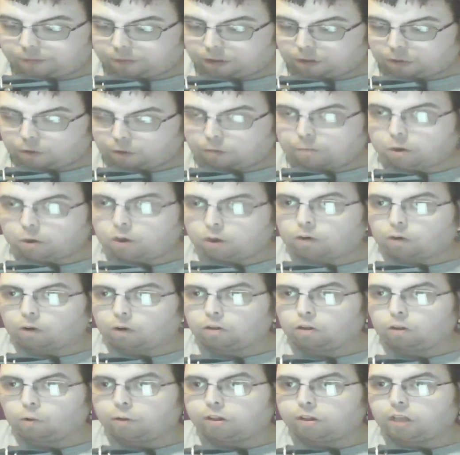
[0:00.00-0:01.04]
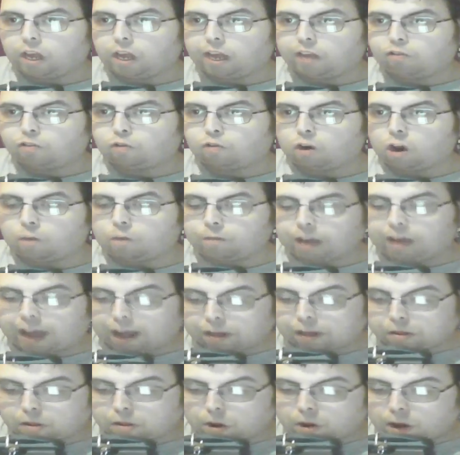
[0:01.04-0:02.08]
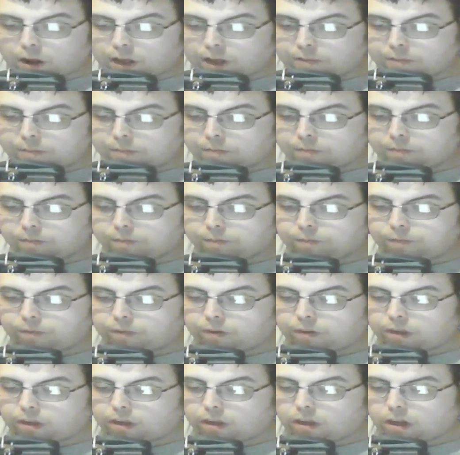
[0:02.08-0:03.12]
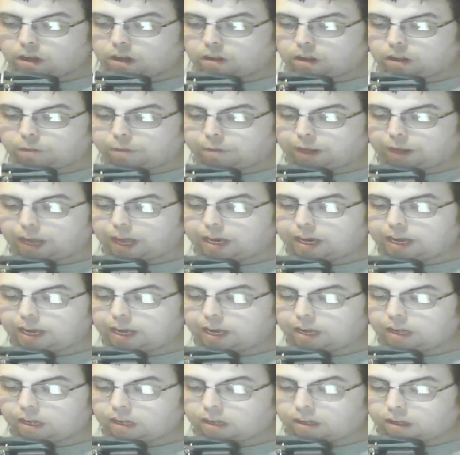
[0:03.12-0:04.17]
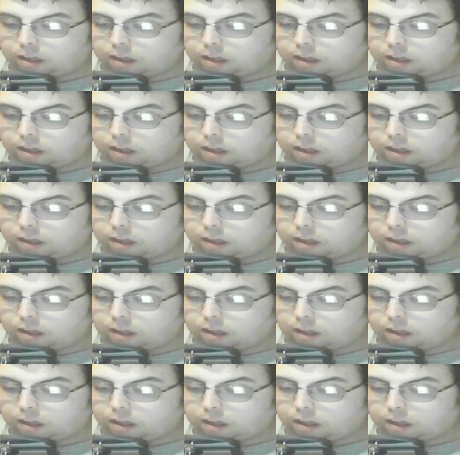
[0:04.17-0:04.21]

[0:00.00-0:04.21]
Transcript: So we move on to a D trope next time on the beginning.